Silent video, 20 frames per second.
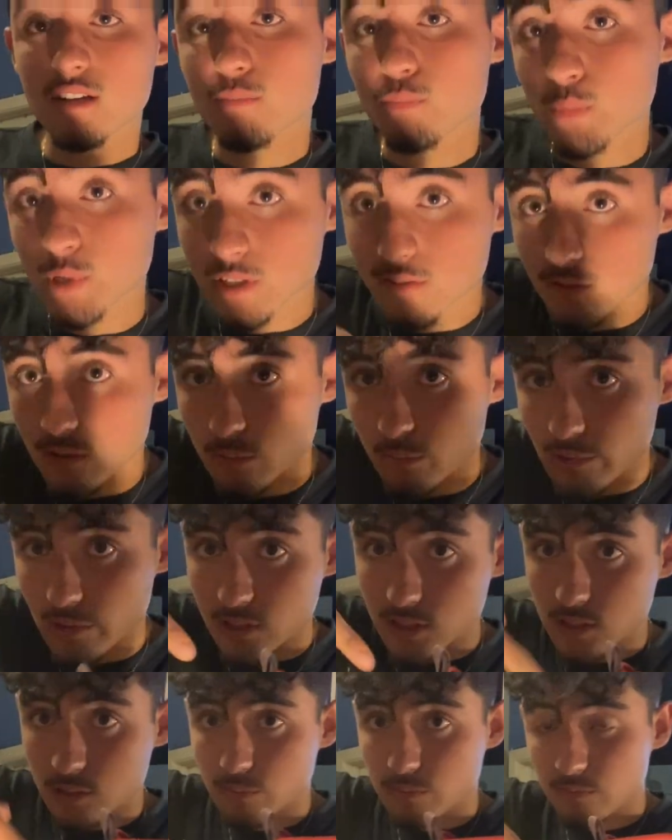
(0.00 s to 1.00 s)
Make
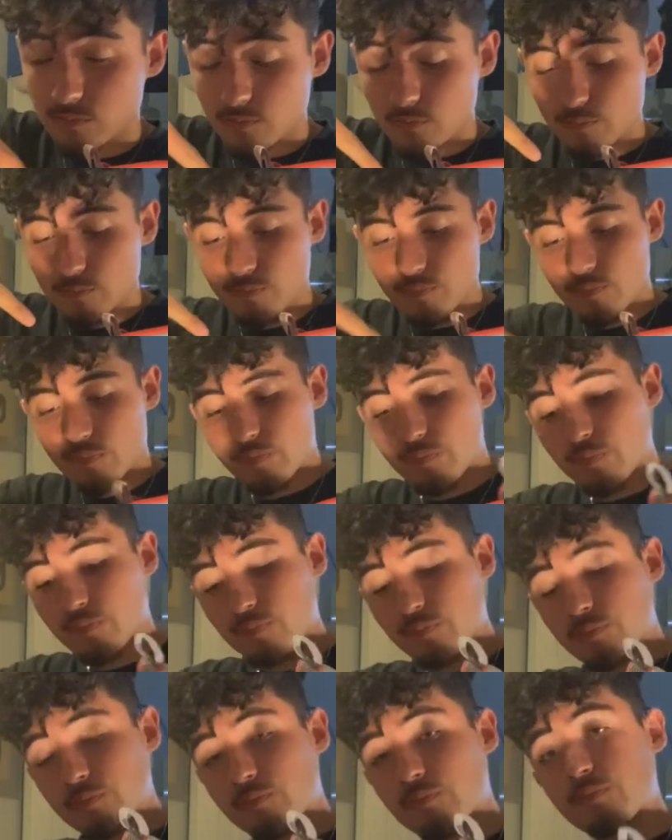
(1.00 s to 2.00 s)
Foamposite
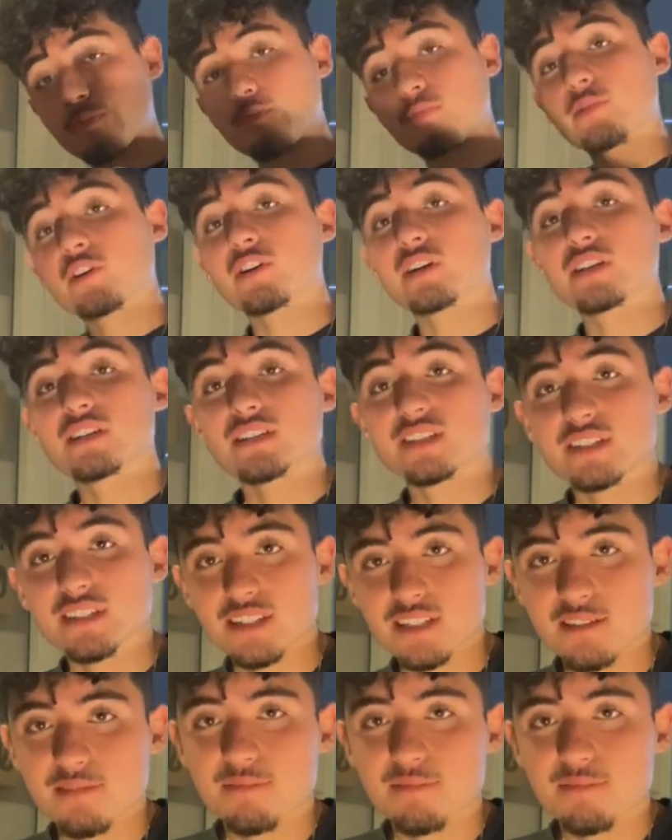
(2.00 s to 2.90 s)
great again.